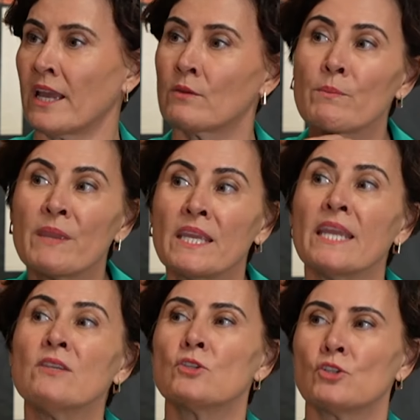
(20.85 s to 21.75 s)
can we
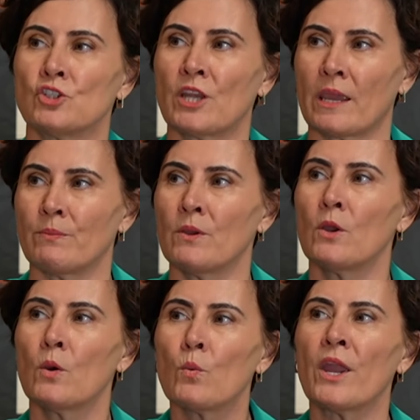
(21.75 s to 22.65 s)
begin to shape
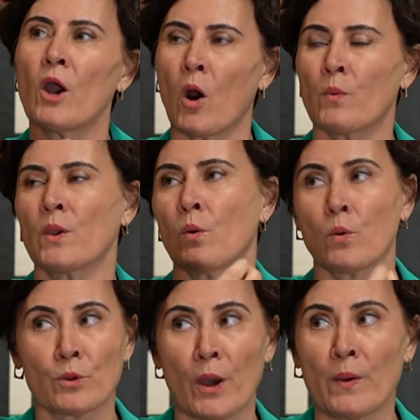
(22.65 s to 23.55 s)
where are we
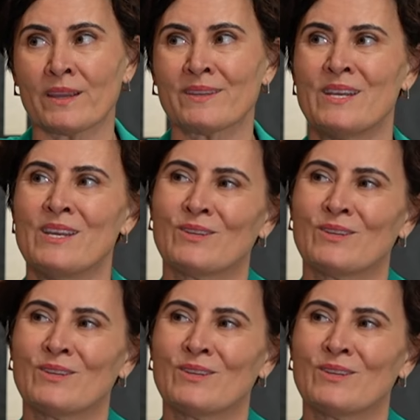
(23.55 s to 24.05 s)
all going?